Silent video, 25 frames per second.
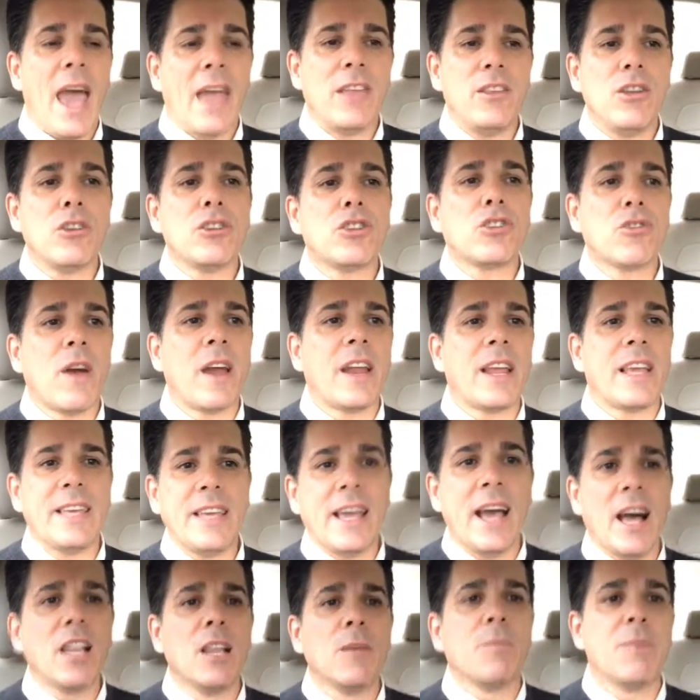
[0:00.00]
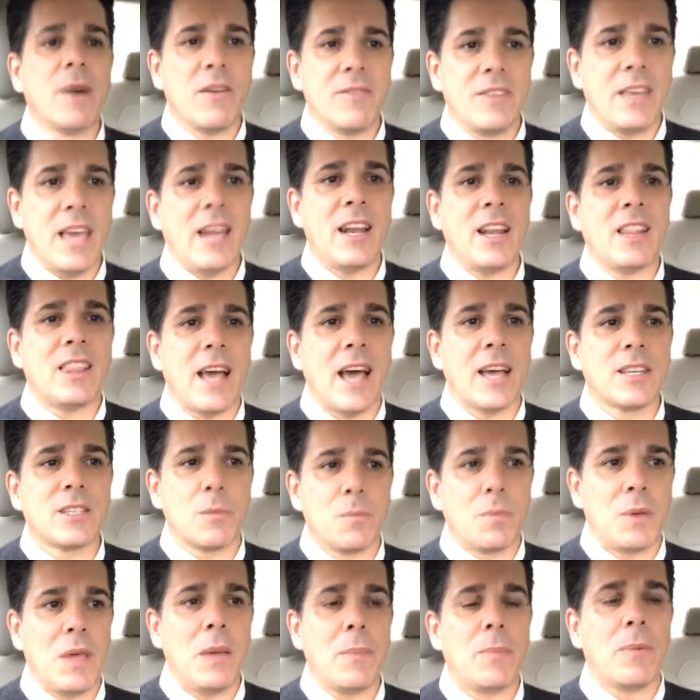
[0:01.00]
and you're trying to yell above the
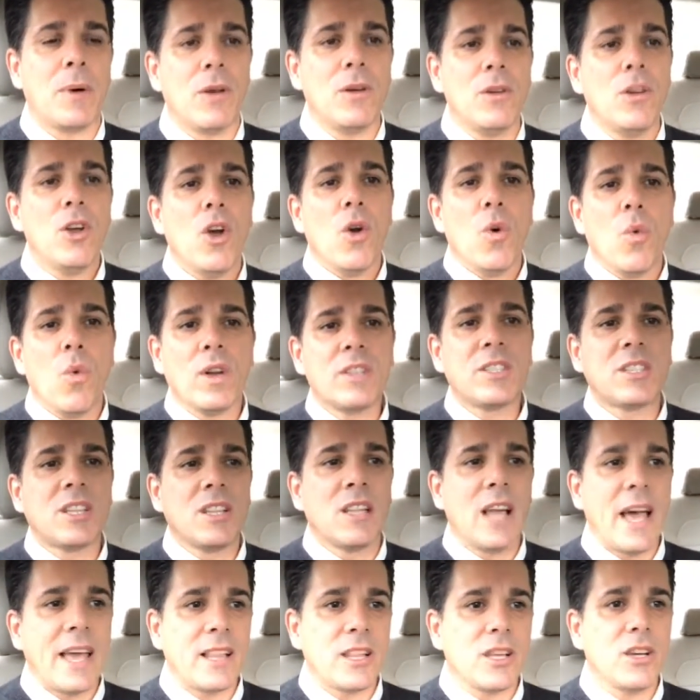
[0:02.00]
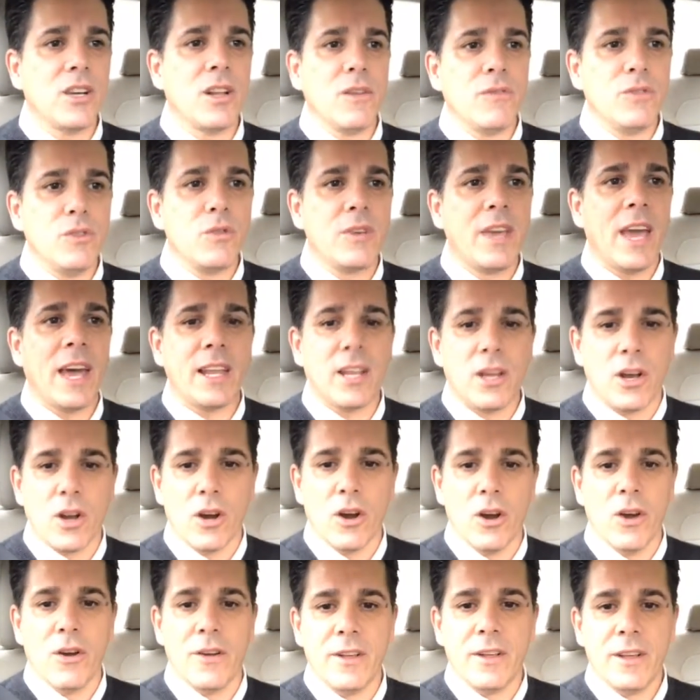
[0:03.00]
80,000 people. What's the likelihood of you getting
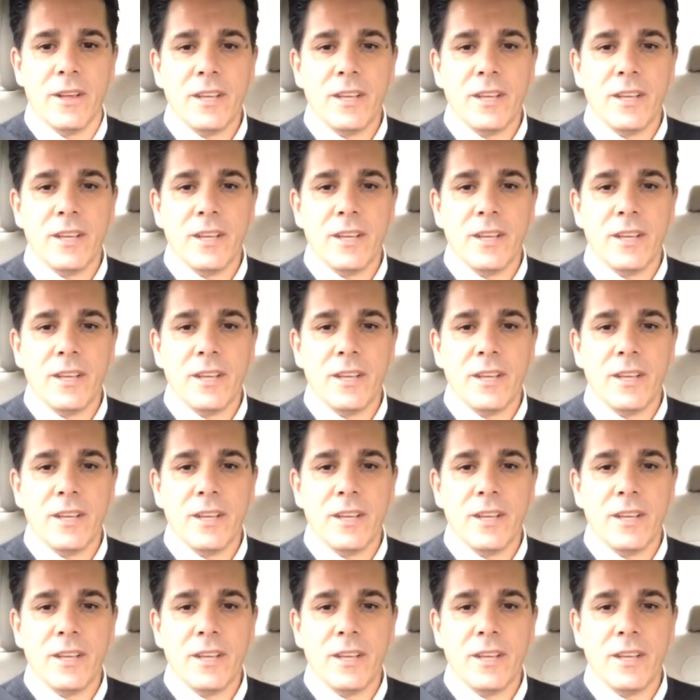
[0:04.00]
heard?